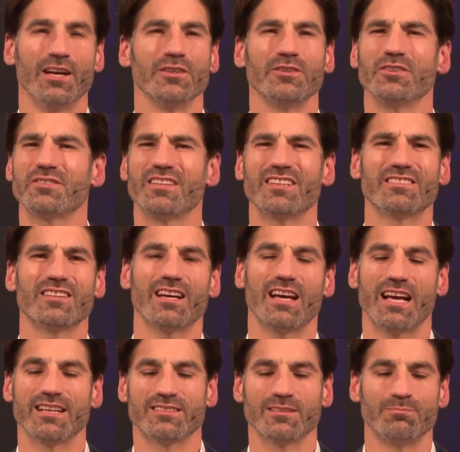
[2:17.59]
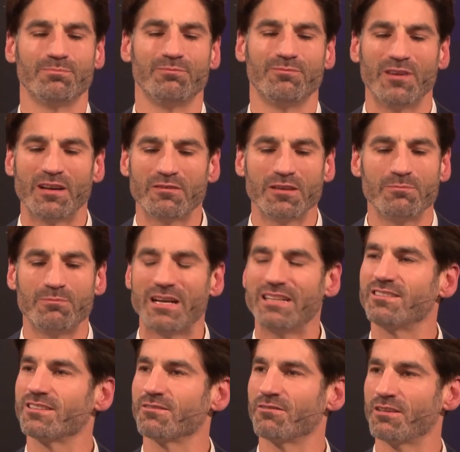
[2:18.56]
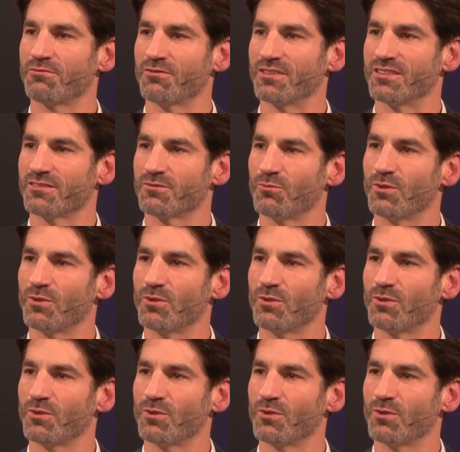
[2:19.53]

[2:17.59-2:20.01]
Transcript: Just as a very basic reference,